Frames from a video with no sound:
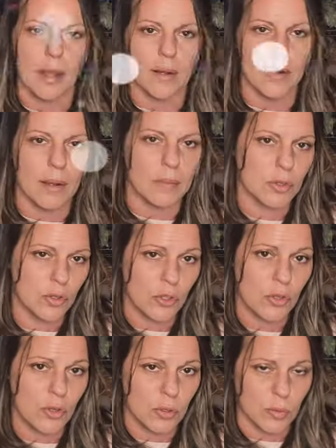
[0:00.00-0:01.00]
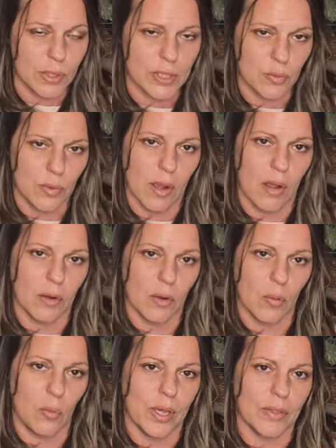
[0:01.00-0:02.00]
Number two, what's wrong
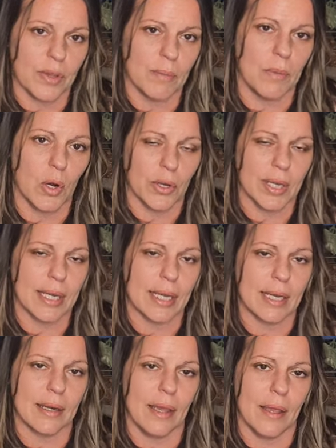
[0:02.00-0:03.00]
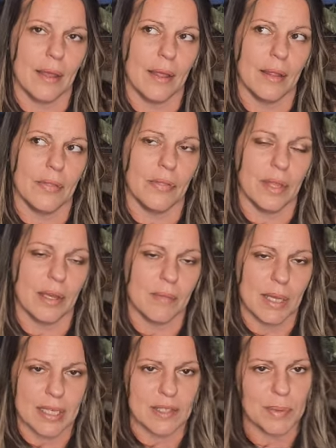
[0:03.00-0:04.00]
with marketing them
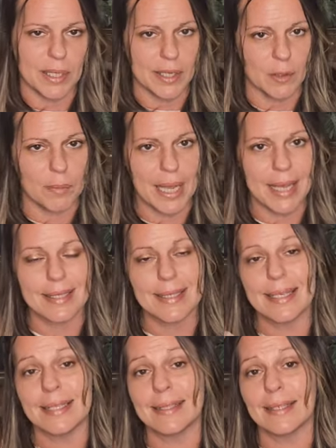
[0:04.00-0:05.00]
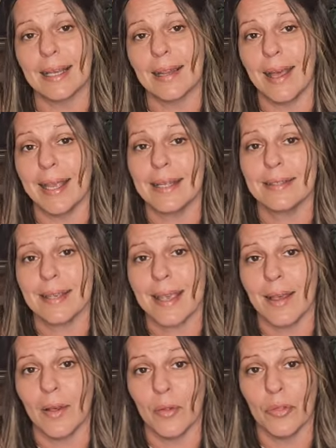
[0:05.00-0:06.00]
as beginner pets is the
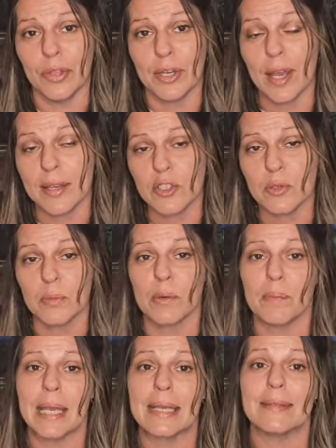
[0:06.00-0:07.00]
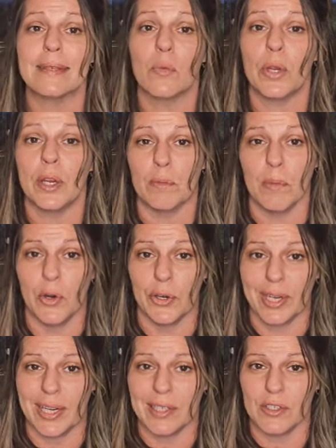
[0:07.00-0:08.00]
clientele, the customer base that we are
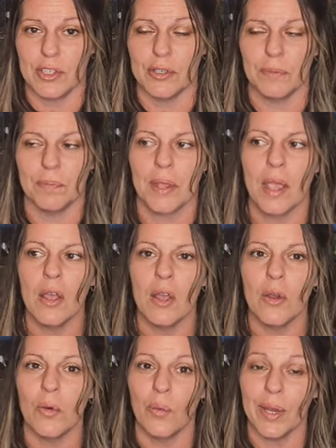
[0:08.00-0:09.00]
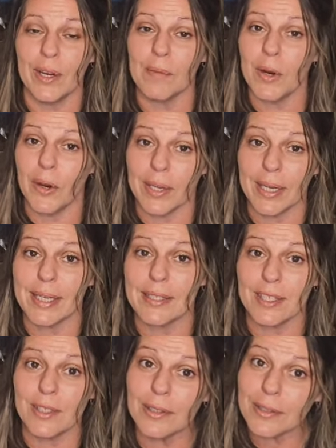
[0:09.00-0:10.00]
marketing to. We are marketing
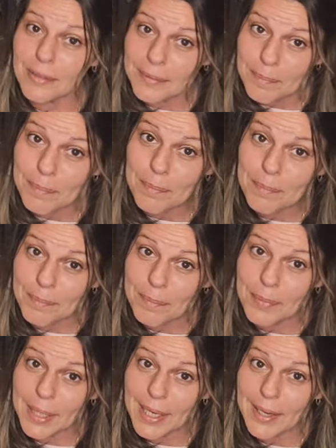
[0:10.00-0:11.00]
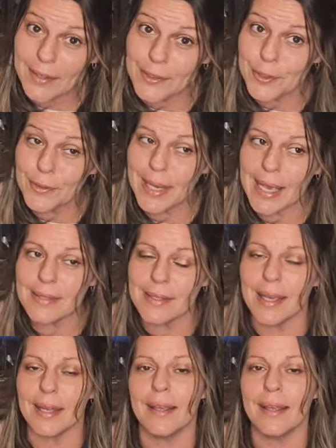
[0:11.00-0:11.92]
to beginners, you guessed it.